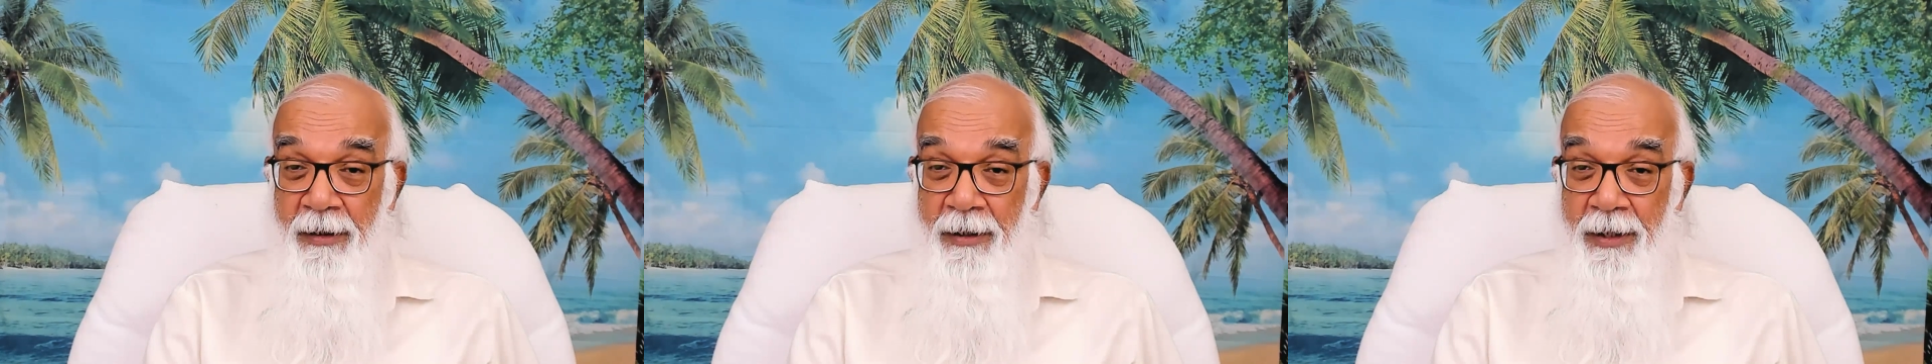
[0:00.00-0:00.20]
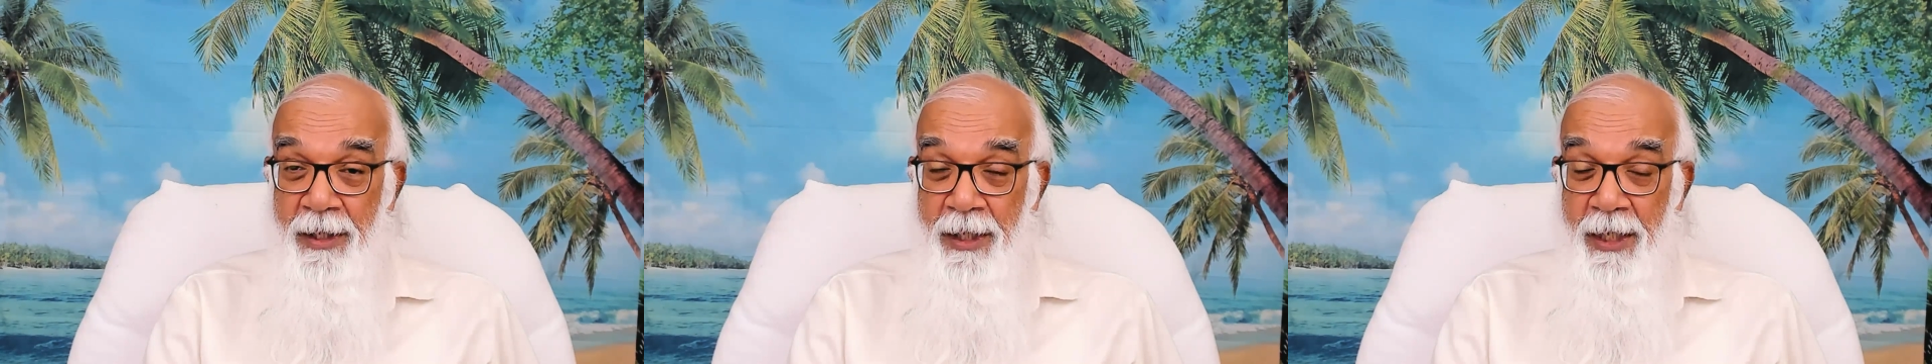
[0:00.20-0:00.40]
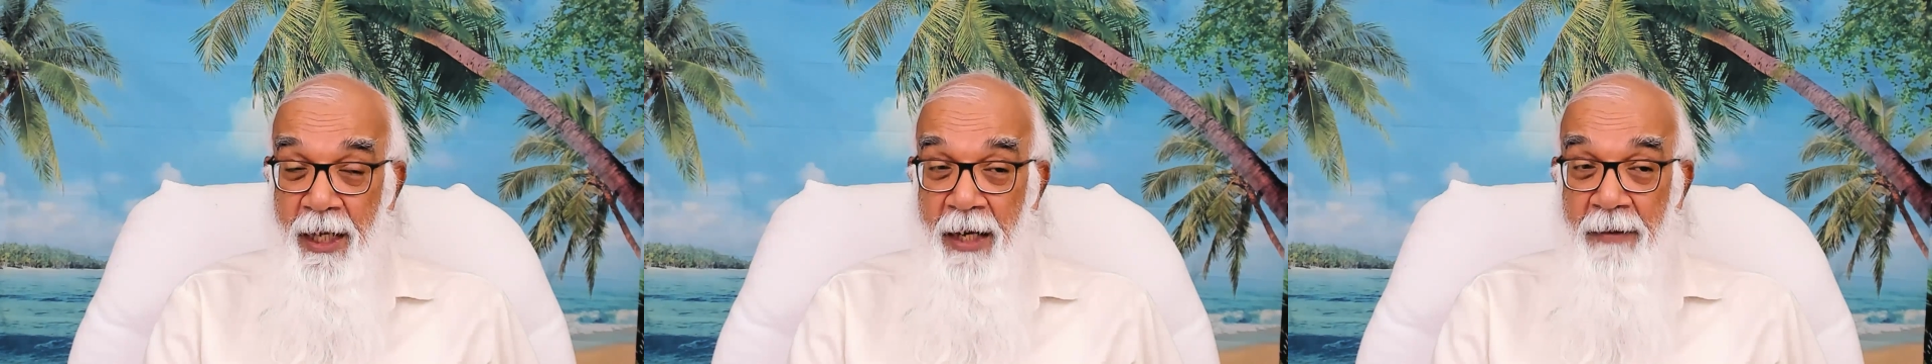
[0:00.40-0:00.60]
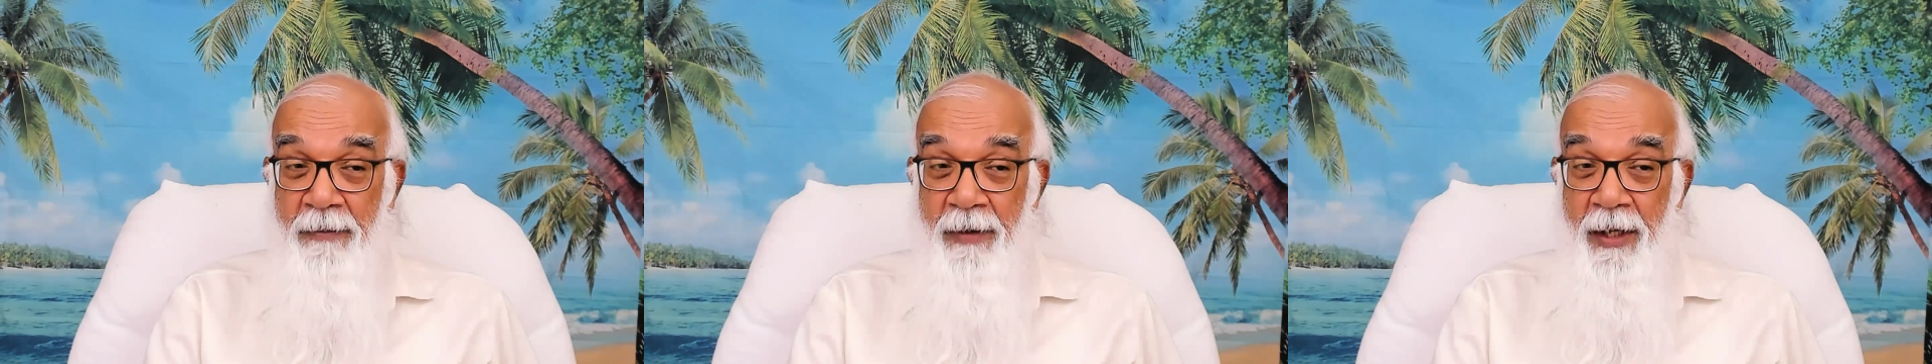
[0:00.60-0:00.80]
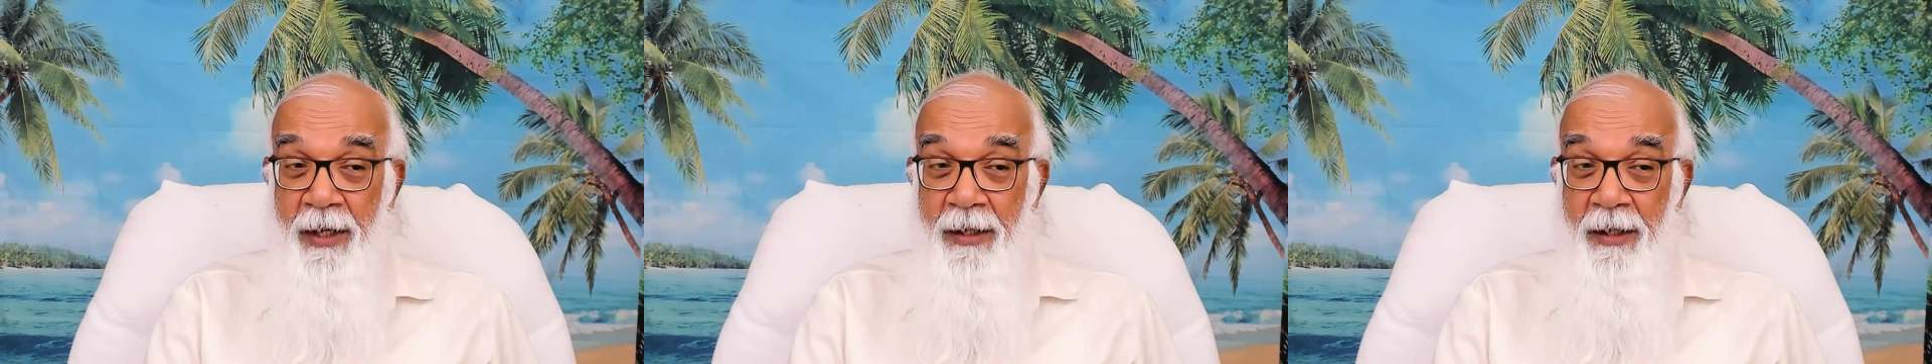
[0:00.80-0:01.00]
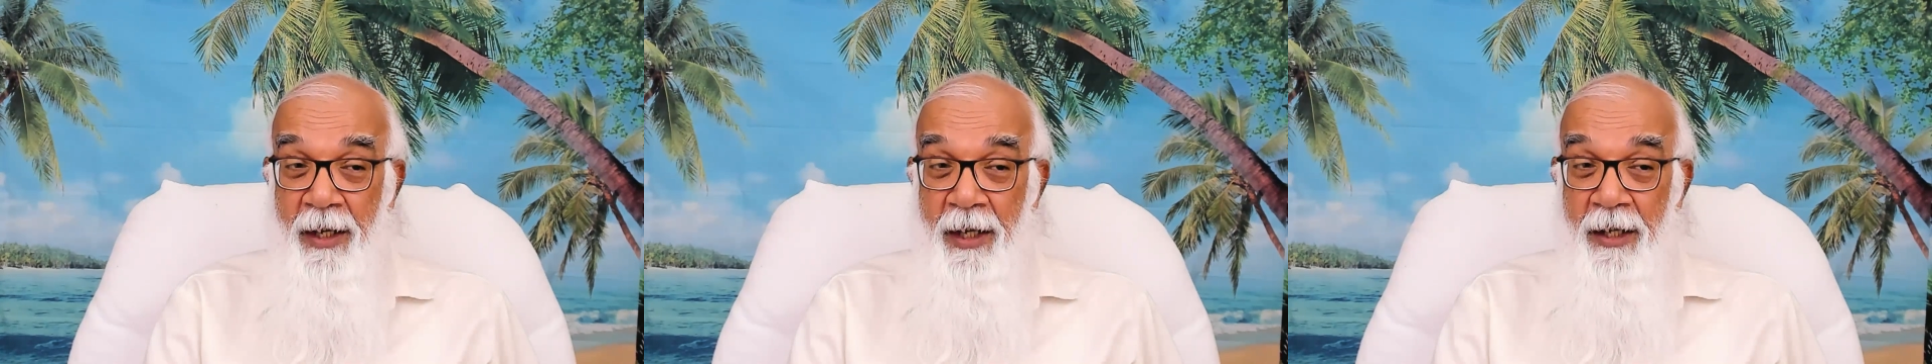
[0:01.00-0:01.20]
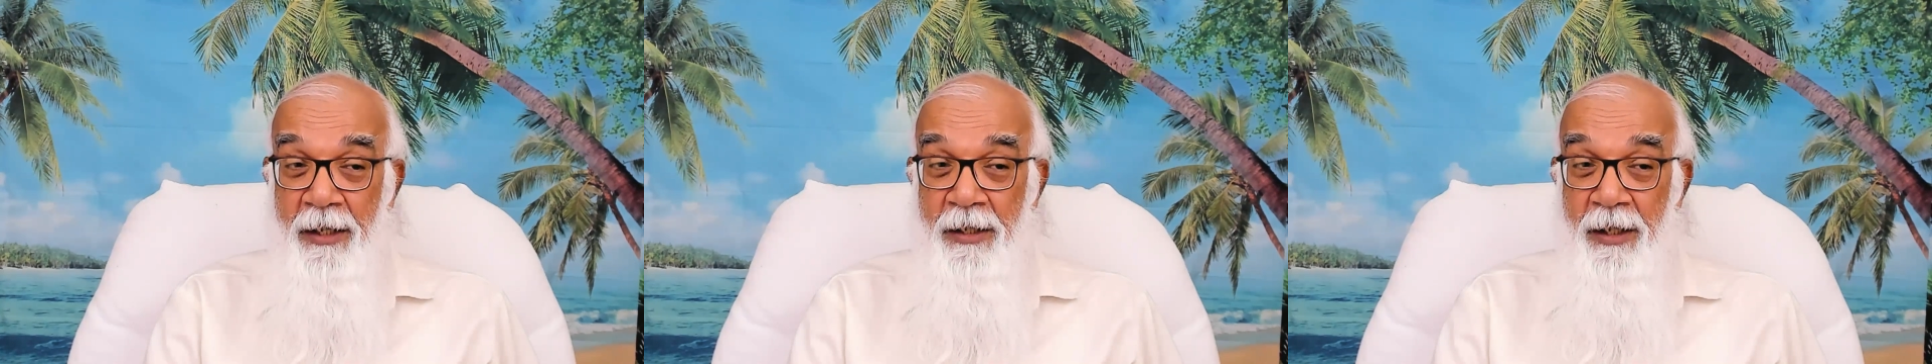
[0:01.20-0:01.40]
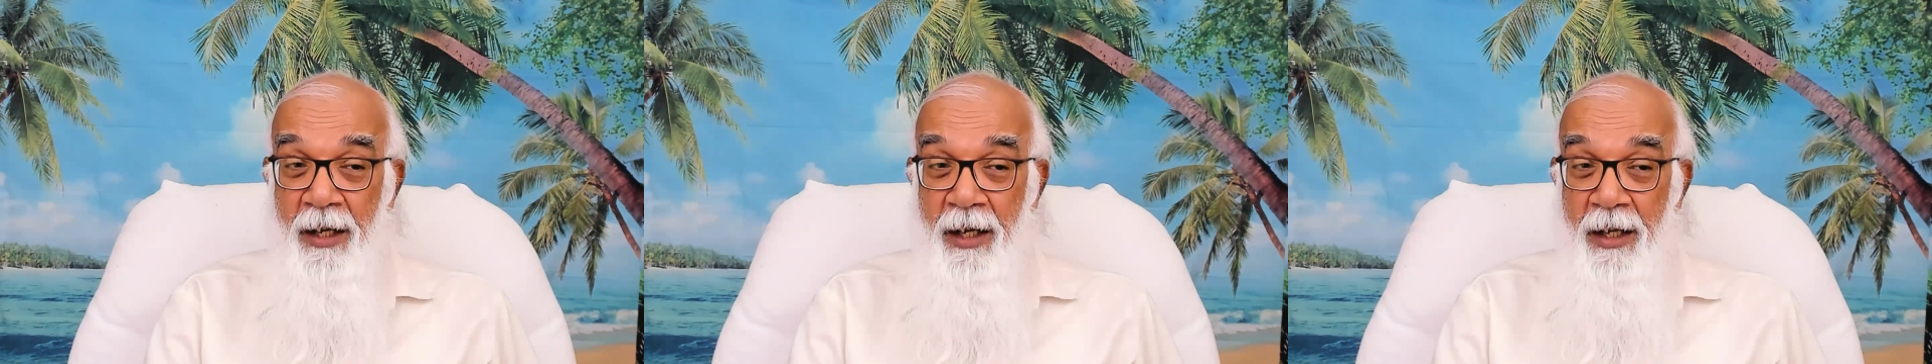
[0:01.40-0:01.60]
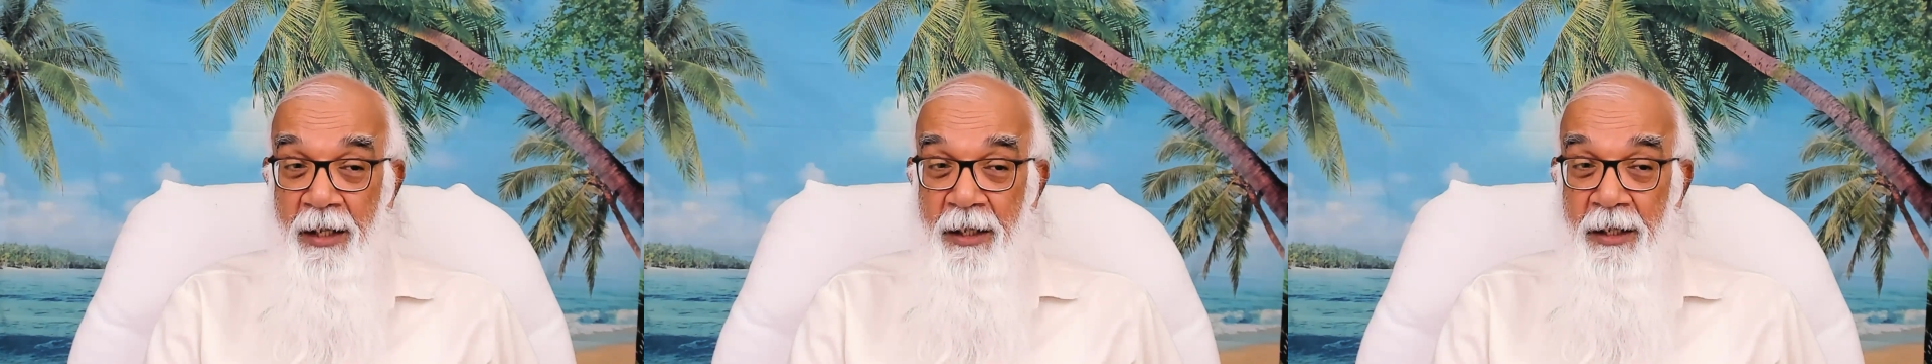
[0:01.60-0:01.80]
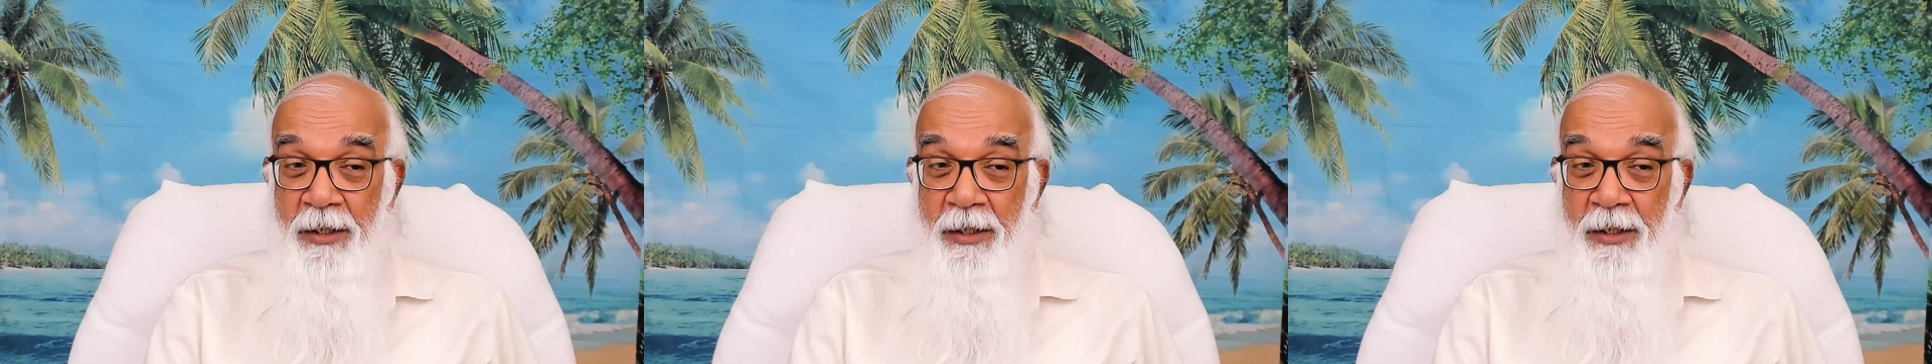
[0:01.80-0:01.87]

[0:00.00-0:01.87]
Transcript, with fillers: Same way the intellect